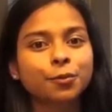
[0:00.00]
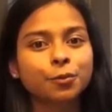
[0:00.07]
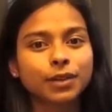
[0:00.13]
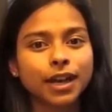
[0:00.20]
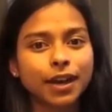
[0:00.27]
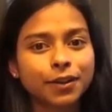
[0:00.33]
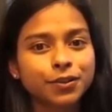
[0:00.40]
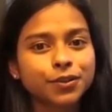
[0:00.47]

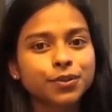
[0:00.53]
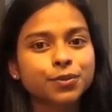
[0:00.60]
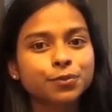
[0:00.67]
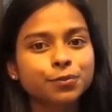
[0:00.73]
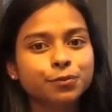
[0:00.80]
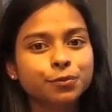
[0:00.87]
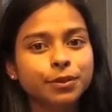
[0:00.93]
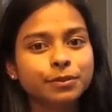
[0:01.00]
100
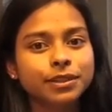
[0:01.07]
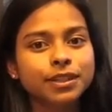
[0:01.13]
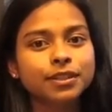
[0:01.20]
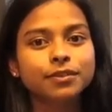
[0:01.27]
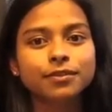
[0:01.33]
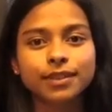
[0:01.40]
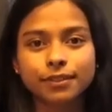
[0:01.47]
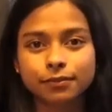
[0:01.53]
Women
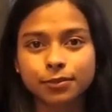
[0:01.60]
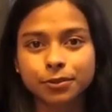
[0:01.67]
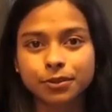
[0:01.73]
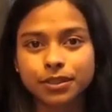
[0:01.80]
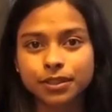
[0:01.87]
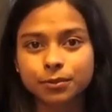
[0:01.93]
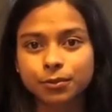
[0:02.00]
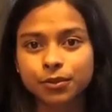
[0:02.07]
of
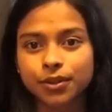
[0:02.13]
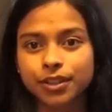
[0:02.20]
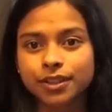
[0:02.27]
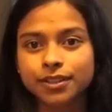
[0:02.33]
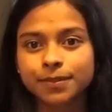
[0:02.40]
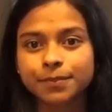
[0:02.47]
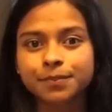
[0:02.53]
Influence Award.